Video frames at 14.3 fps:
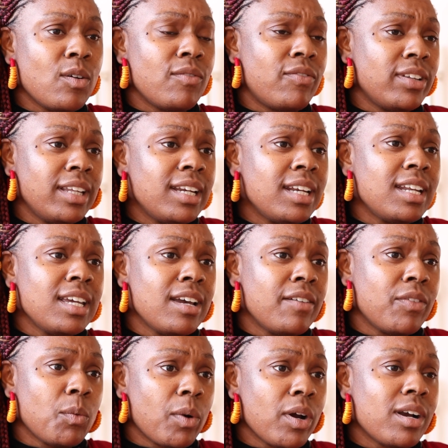or validity of
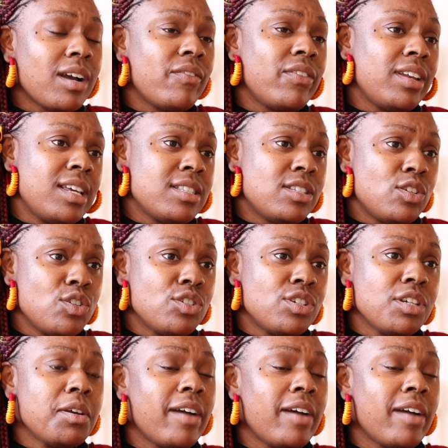the work of an institution,